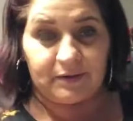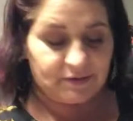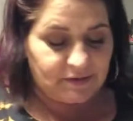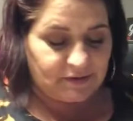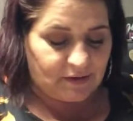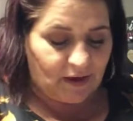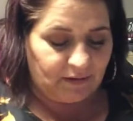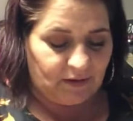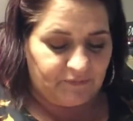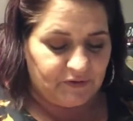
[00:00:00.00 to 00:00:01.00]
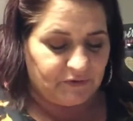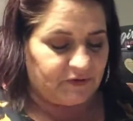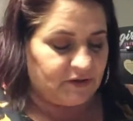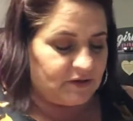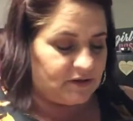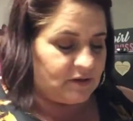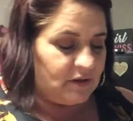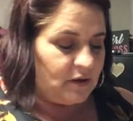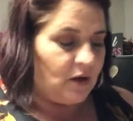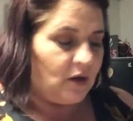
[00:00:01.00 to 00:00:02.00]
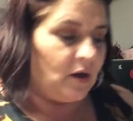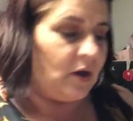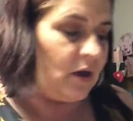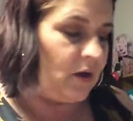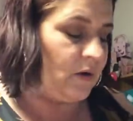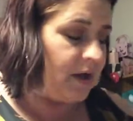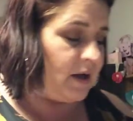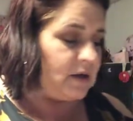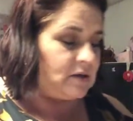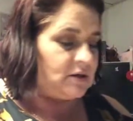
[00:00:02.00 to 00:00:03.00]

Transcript: is. I love doing this. Okay,